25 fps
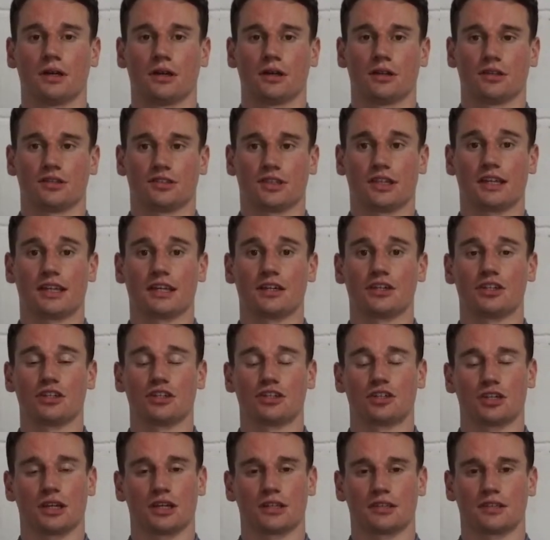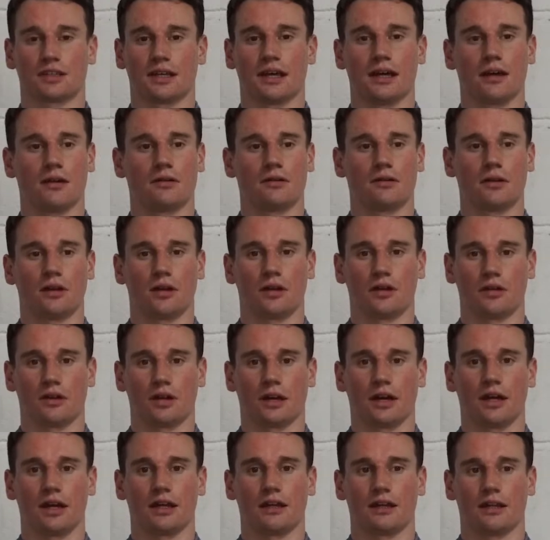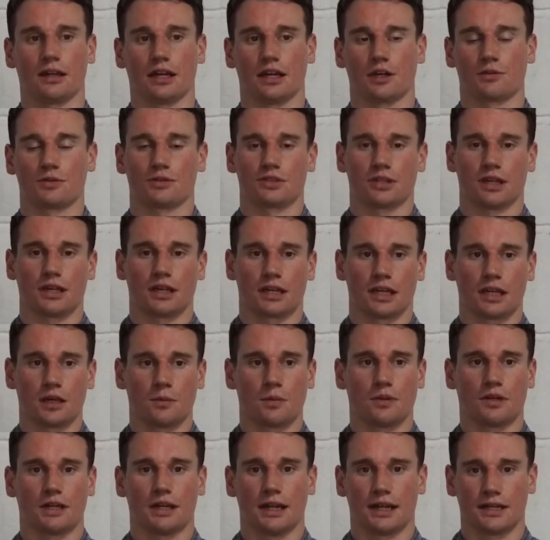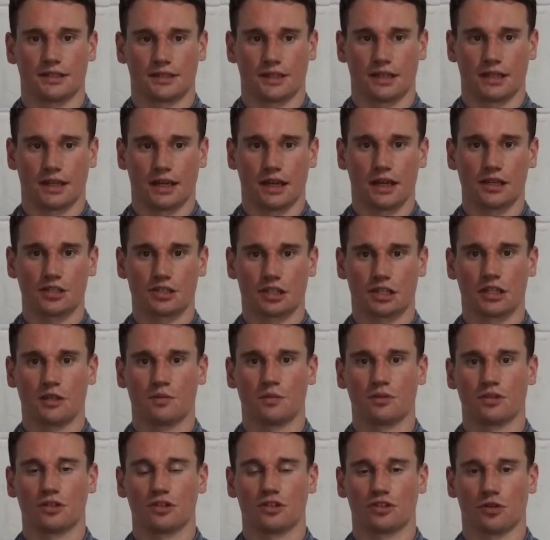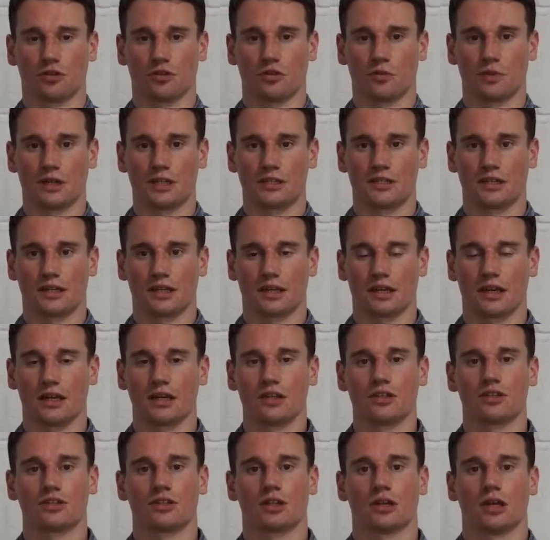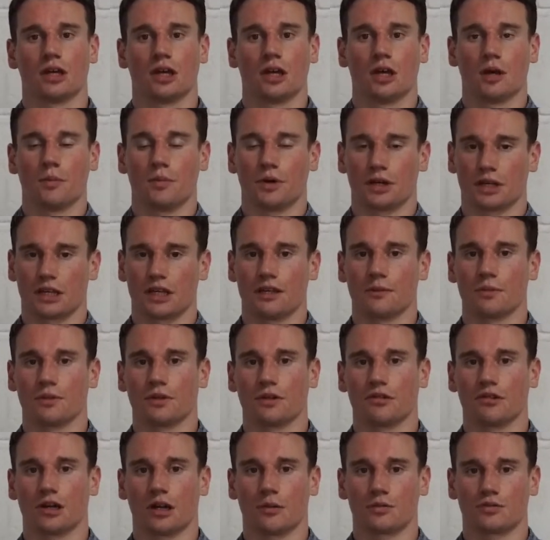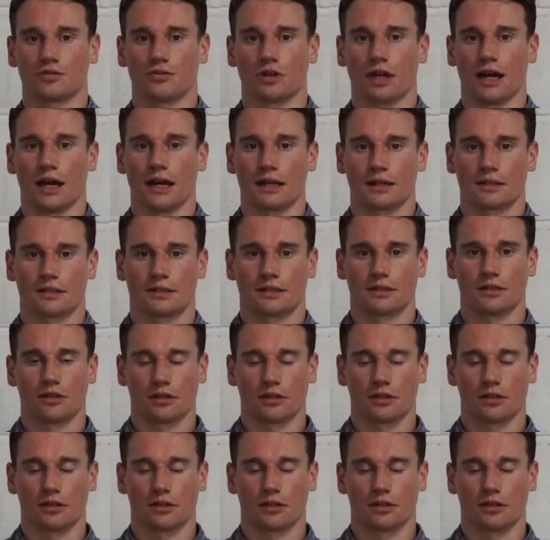sticking your chest out. Okay, and then like we say, keeping your lats engaged, keeping your shoulder blades engaged, but keeping your arms relaxed.